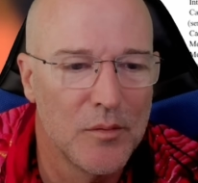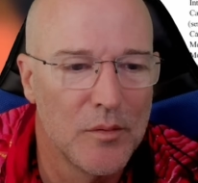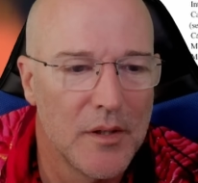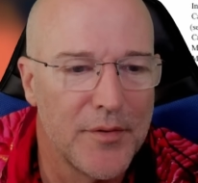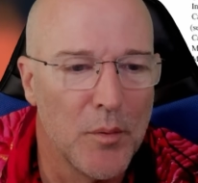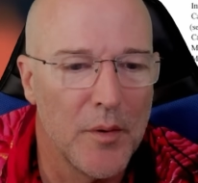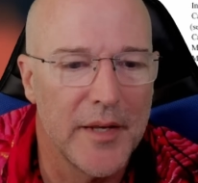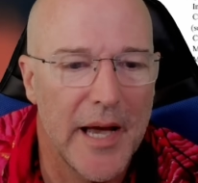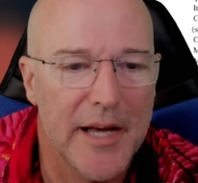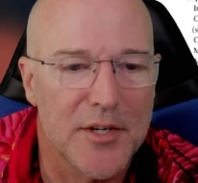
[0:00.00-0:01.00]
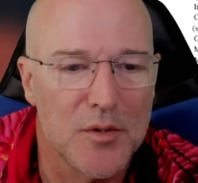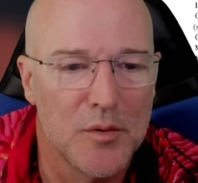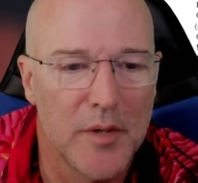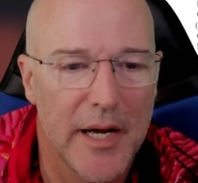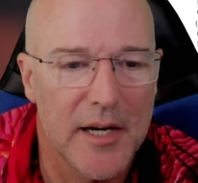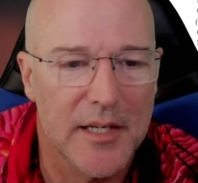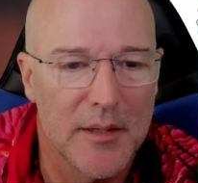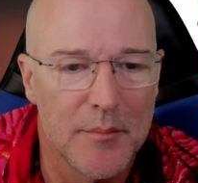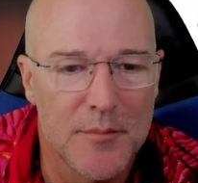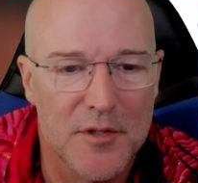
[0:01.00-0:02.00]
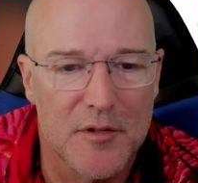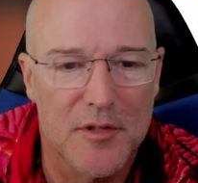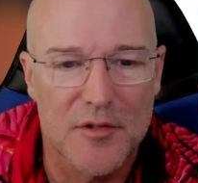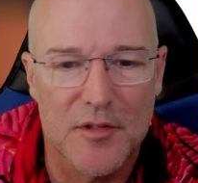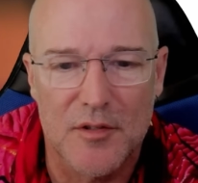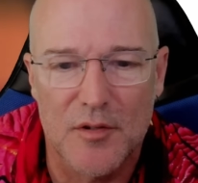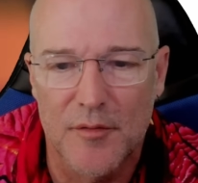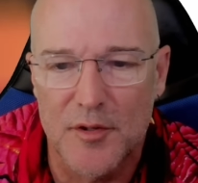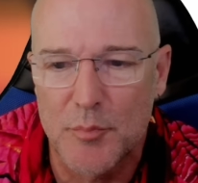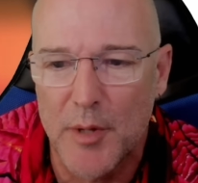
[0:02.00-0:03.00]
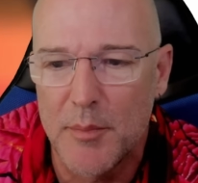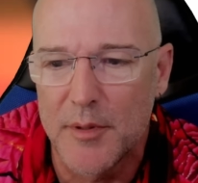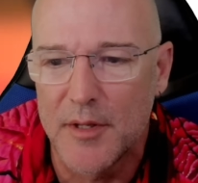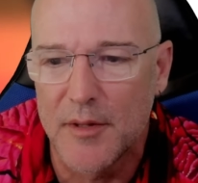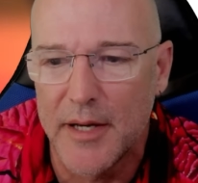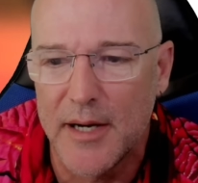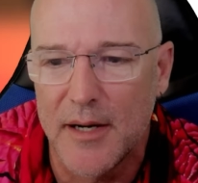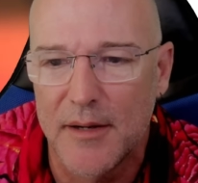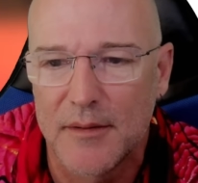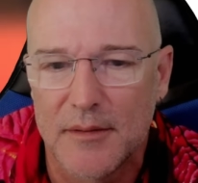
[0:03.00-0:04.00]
if you want the actual outcome statistics of this paper, there they are.